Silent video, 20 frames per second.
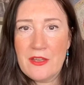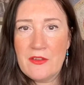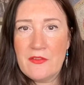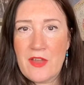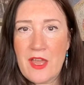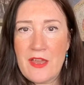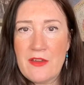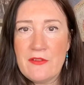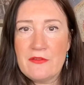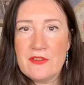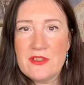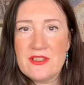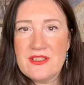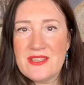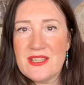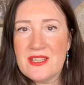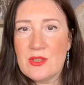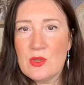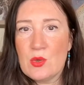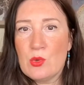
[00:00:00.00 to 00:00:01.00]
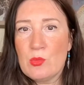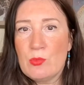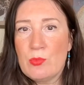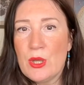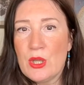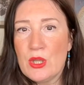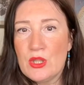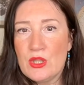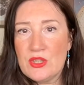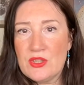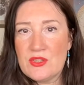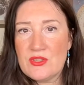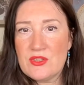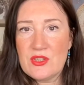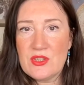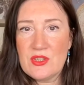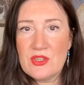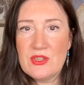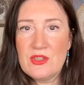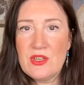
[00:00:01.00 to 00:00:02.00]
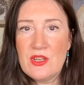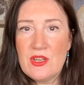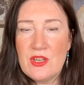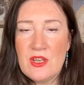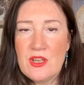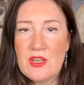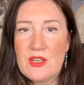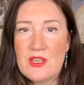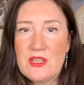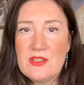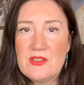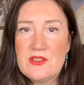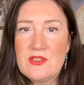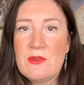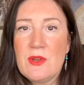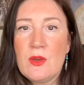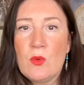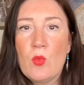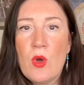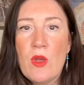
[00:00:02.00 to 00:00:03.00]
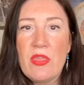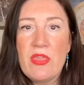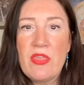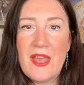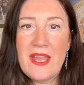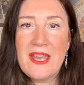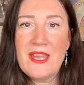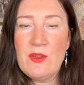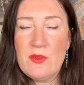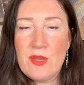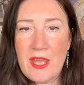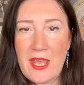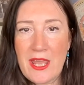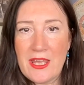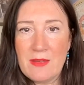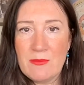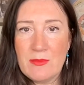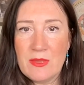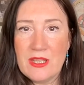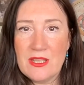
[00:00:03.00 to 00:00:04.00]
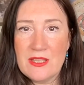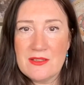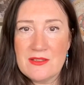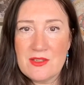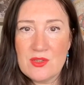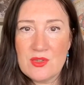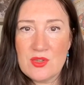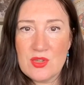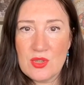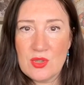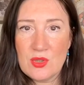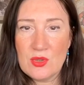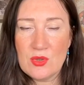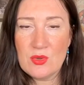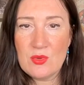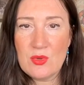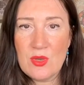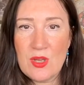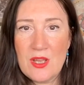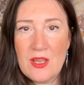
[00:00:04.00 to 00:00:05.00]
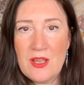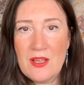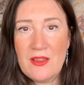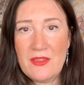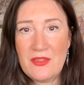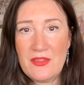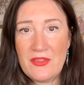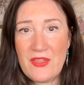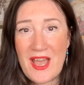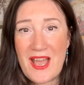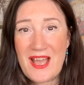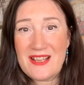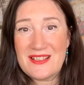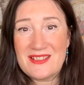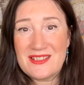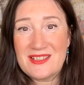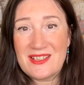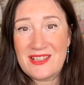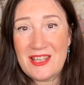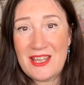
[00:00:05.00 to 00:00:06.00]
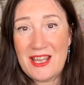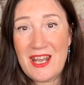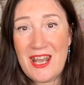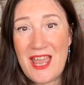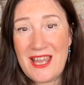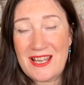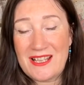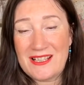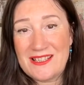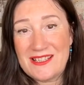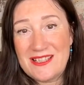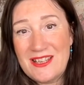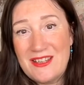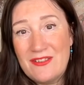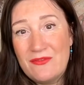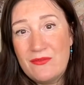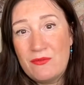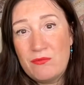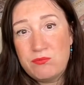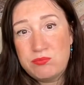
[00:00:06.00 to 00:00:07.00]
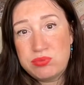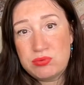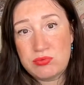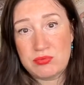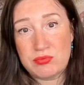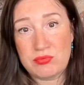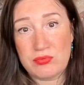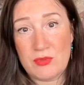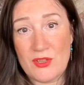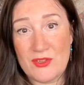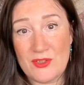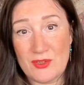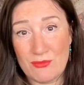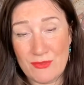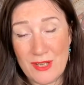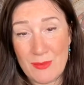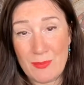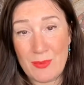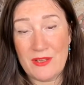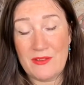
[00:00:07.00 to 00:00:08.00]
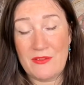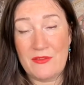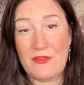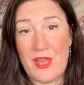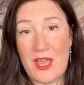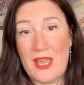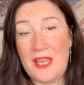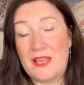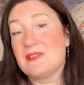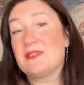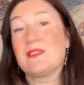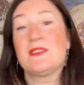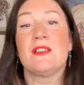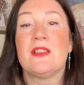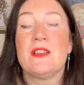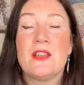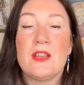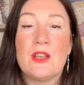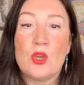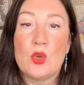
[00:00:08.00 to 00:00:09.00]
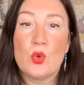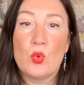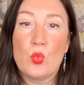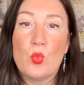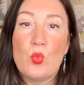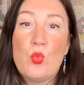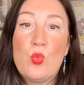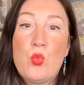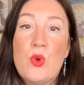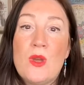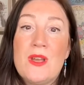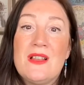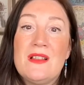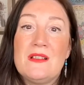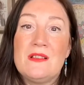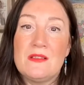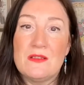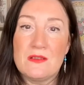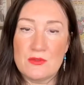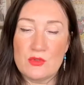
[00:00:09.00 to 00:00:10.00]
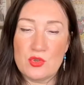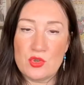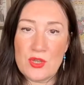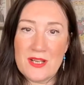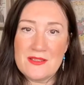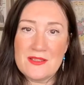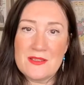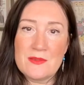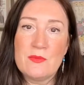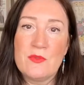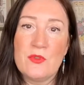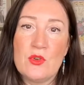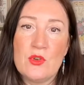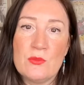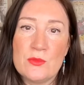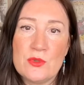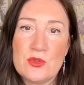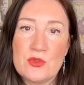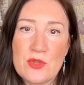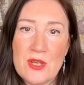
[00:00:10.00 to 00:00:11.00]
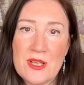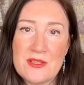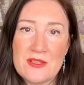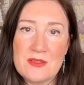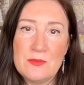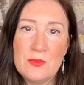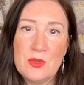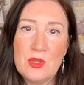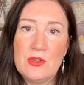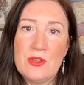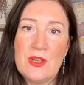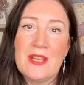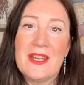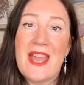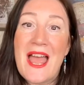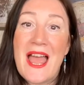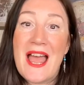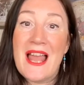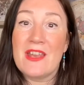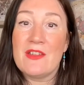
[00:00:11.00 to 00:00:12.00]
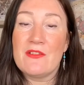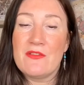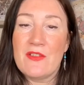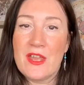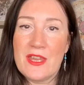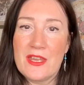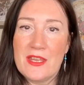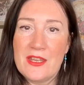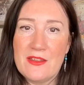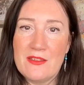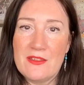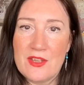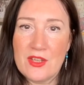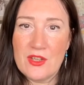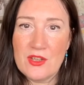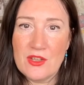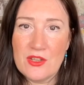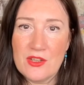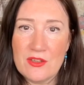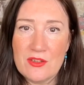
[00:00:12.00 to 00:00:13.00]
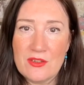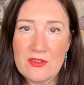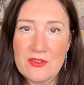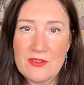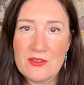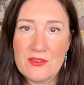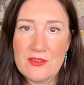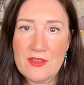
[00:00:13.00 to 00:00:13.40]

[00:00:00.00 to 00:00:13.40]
if every single person is doing what they came here to do, that collective, as a ripple effect, will transform and transmute and elevate the earth